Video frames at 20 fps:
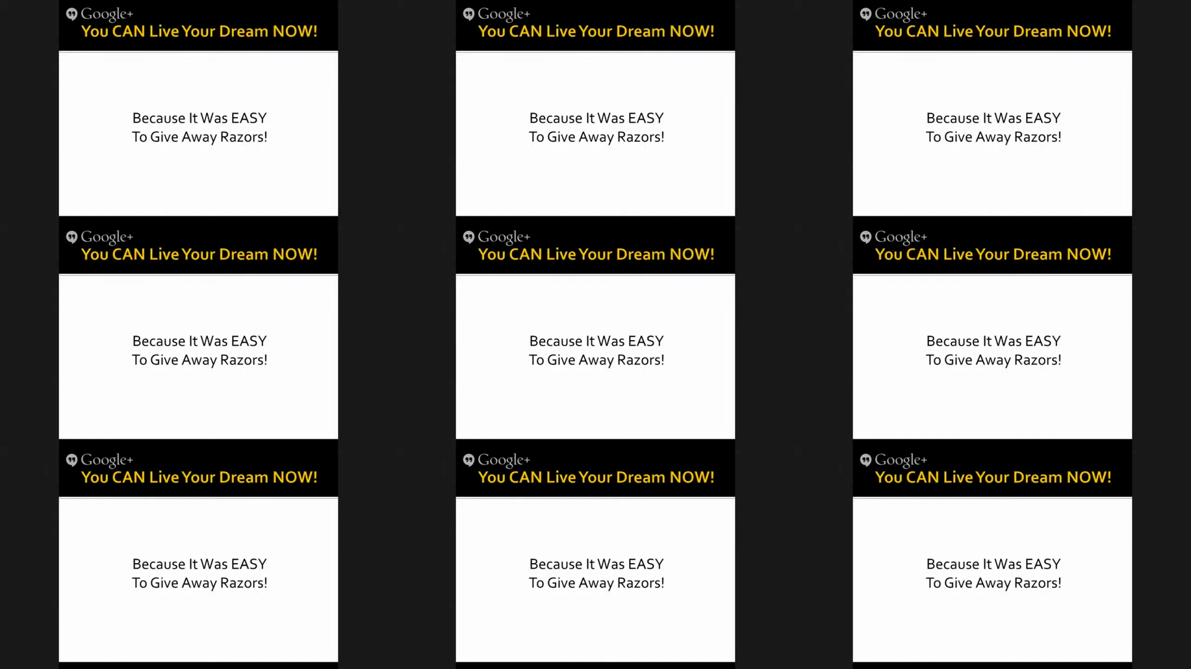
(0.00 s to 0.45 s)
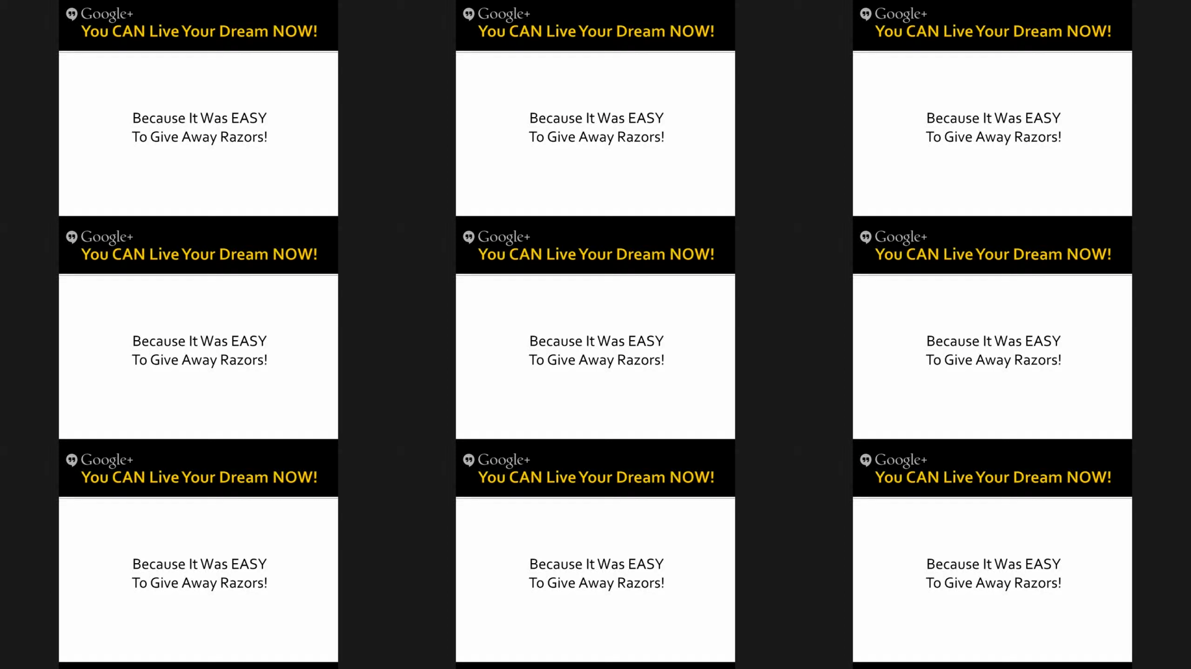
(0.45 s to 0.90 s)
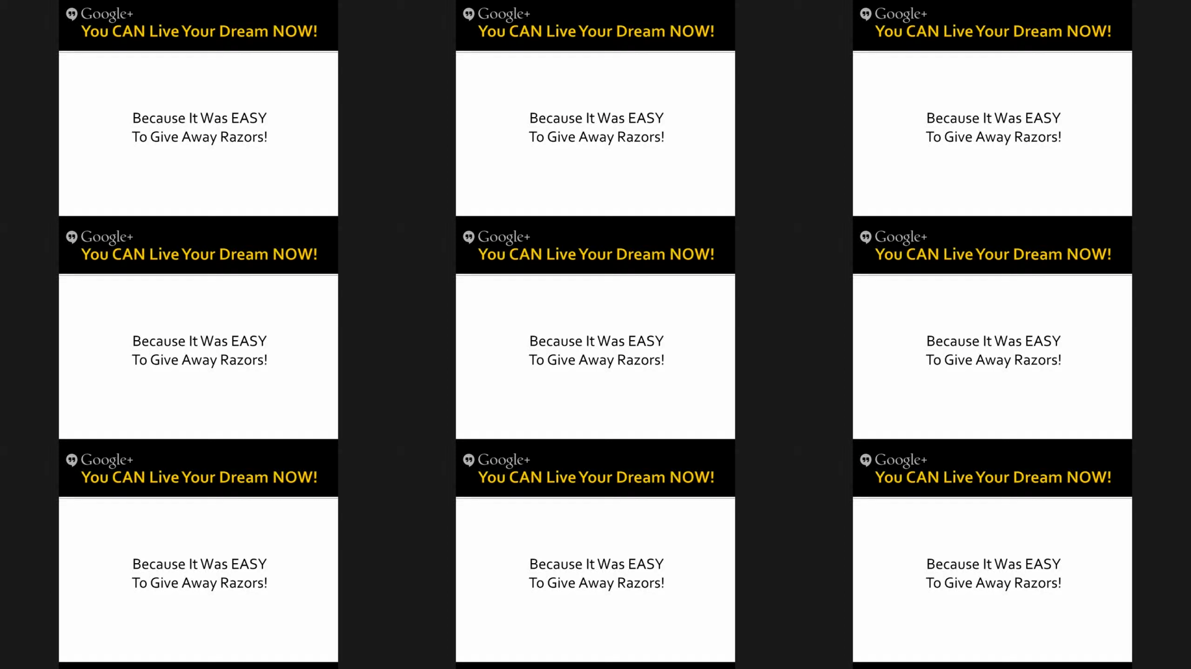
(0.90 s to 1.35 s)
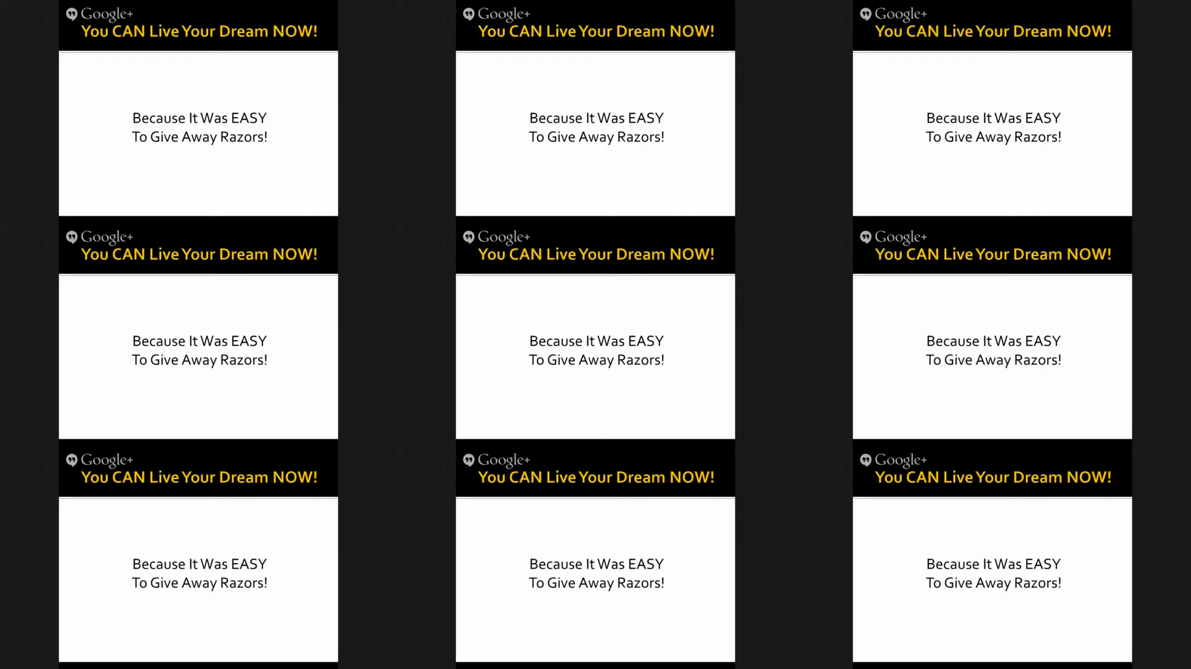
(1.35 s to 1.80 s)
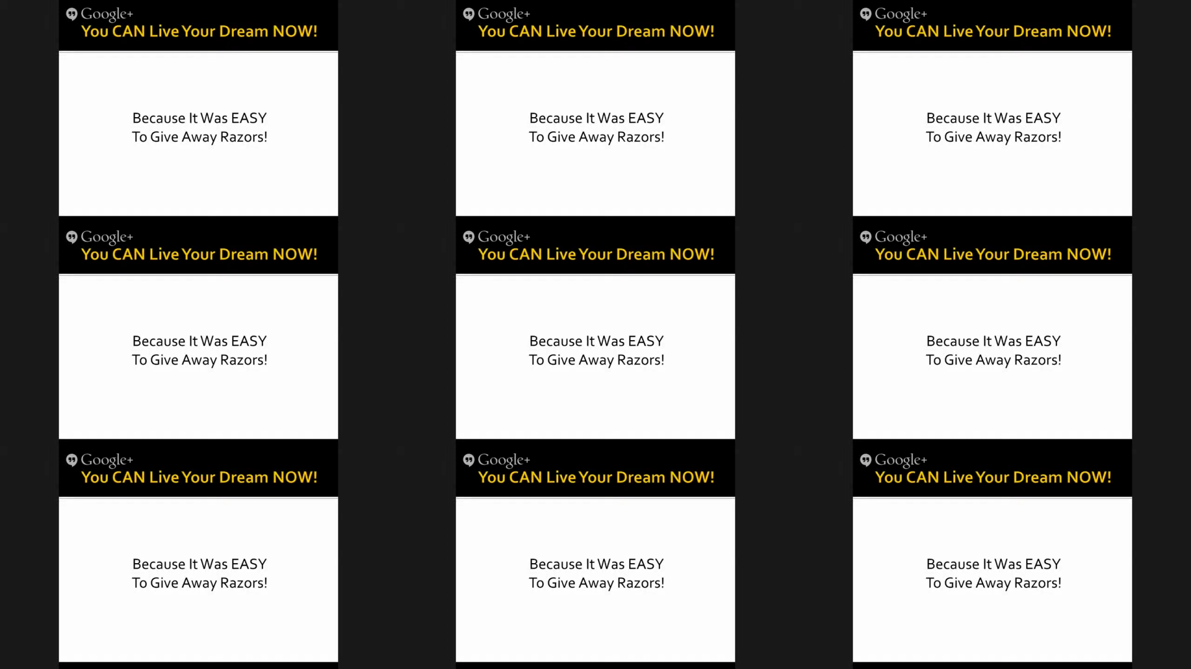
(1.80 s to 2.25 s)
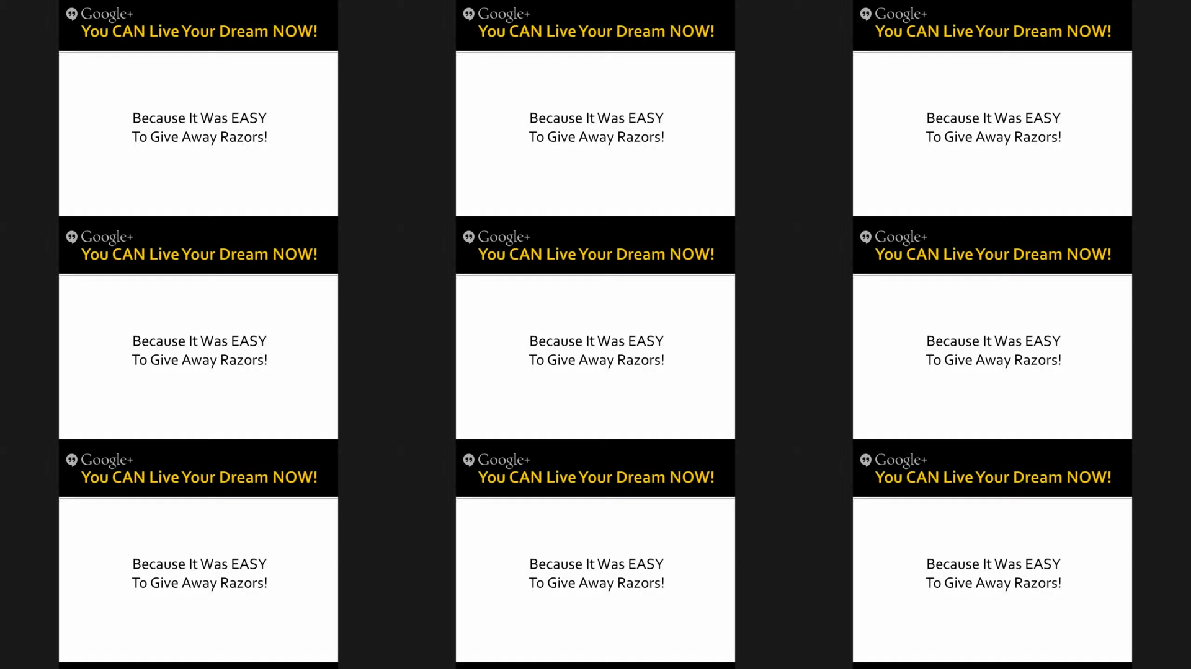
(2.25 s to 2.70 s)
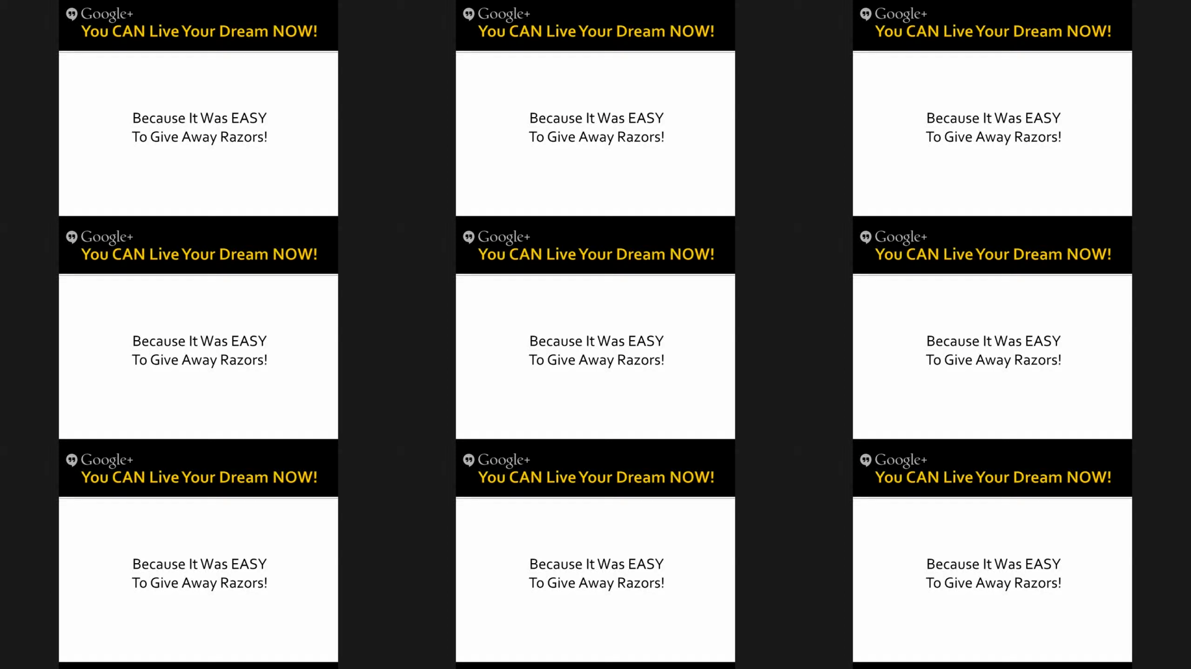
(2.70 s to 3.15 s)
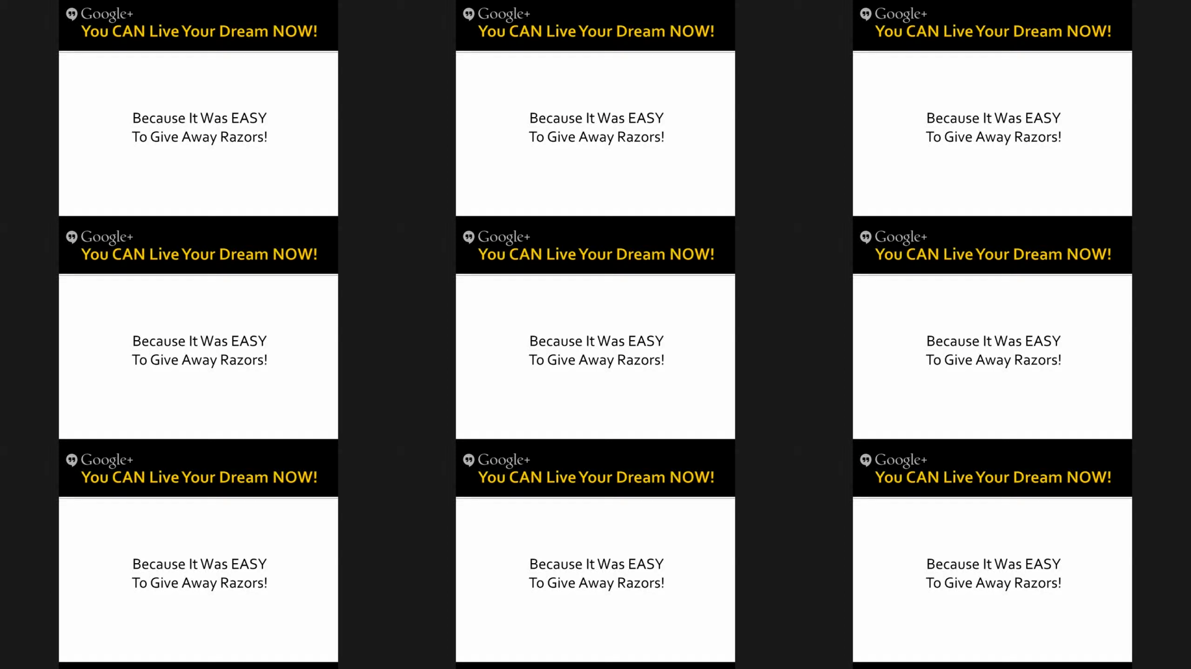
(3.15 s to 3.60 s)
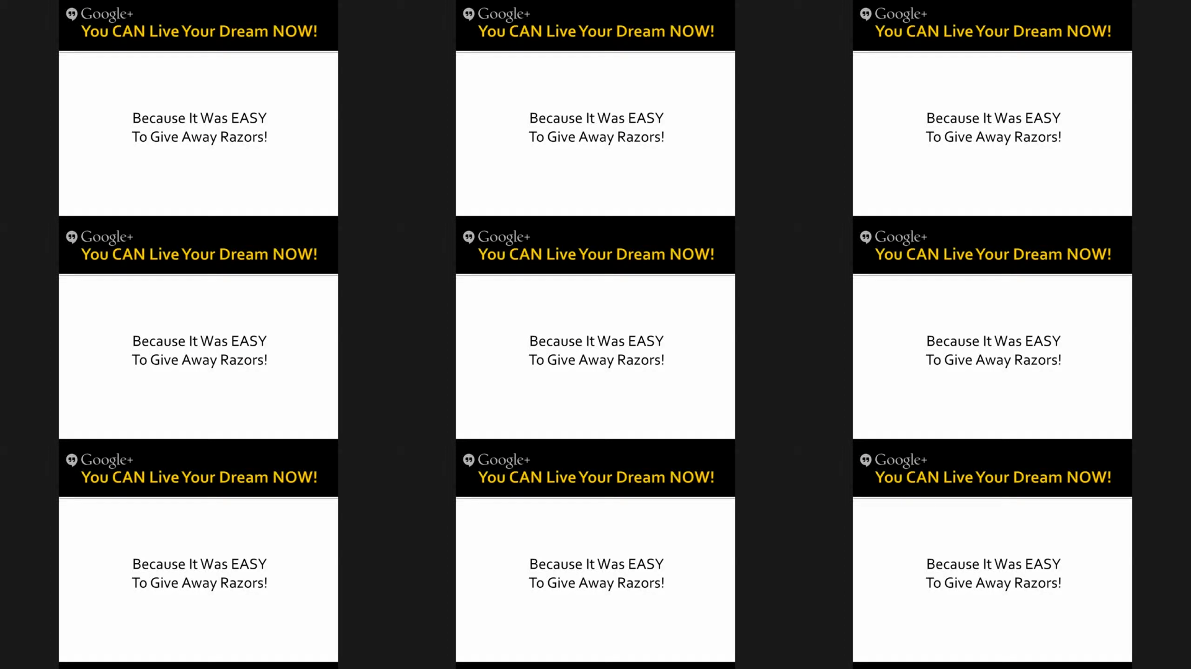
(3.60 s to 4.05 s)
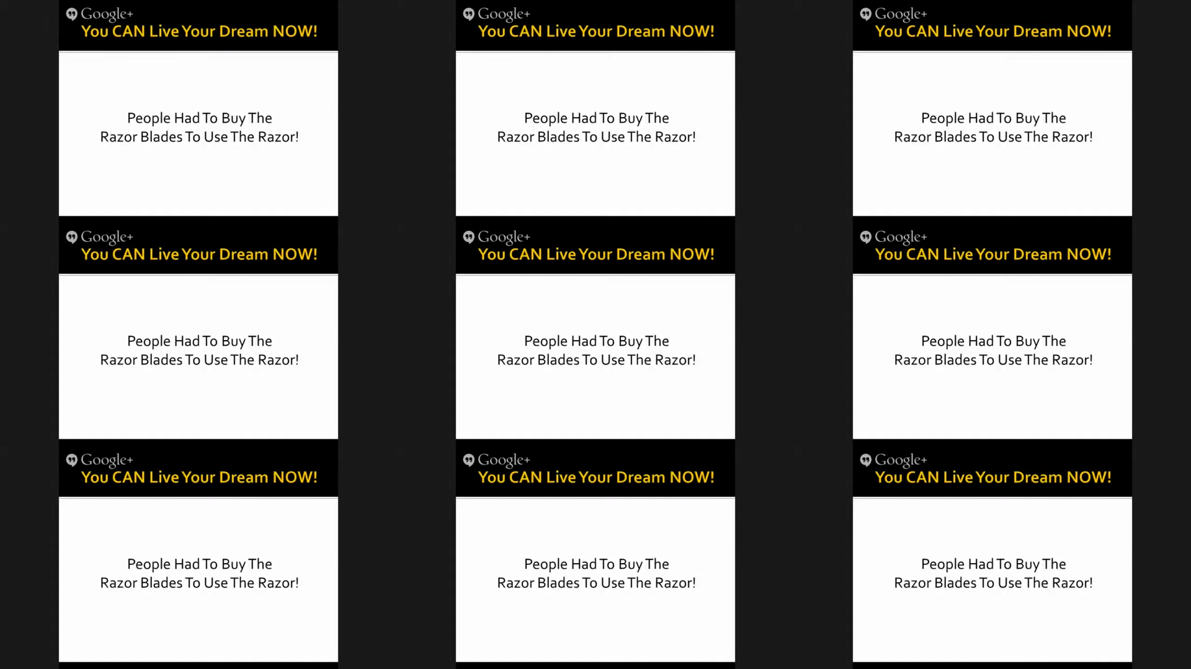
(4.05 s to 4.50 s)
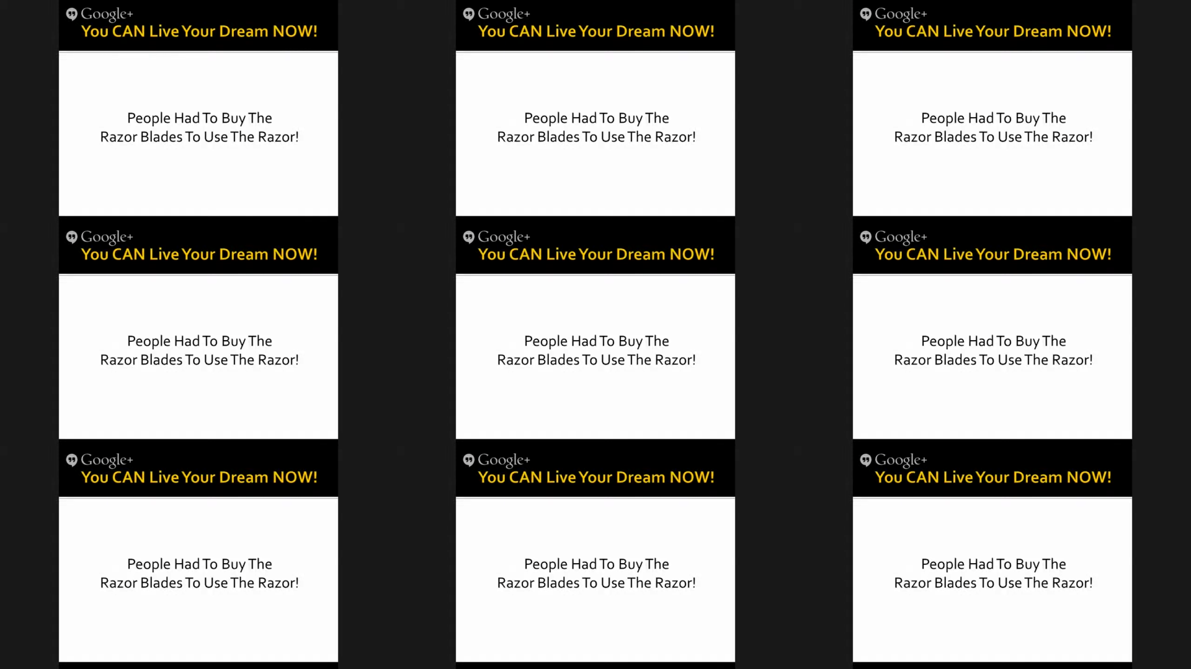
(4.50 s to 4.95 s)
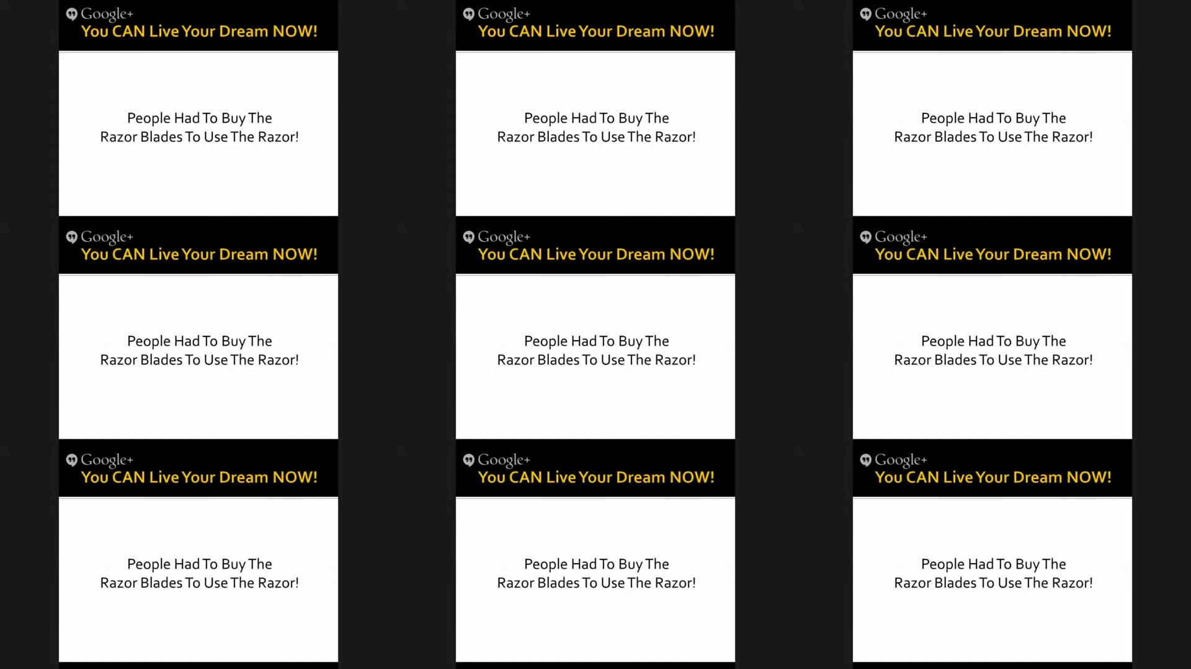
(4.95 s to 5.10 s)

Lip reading: [unreadable: no face in view]